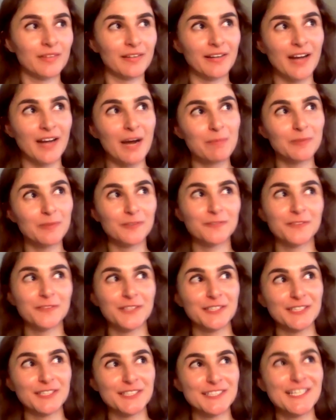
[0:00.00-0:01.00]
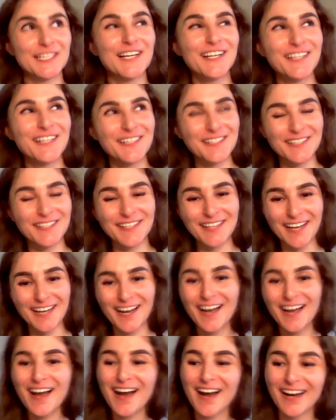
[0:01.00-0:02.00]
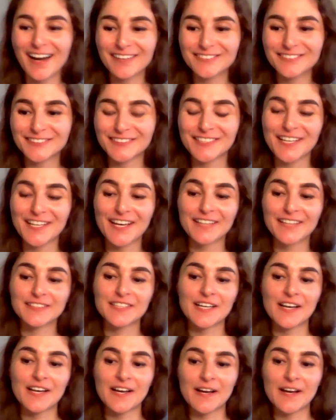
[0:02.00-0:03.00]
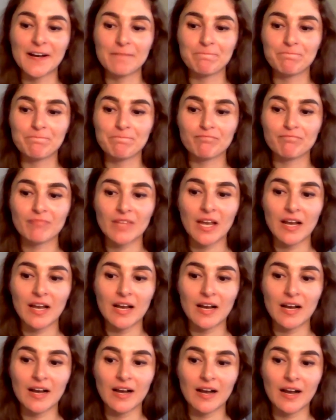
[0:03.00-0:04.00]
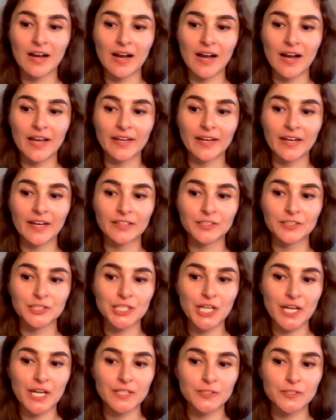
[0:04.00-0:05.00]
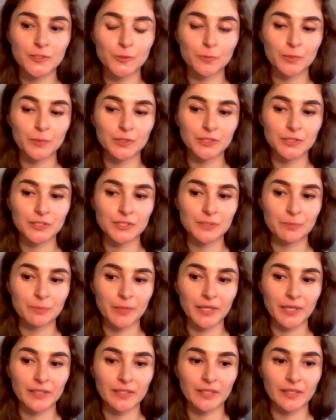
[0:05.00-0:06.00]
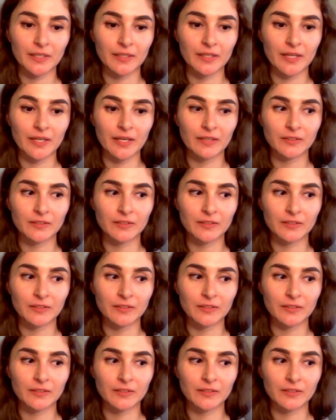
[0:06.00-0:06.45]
Couple of years after that, I got a chance to participate in a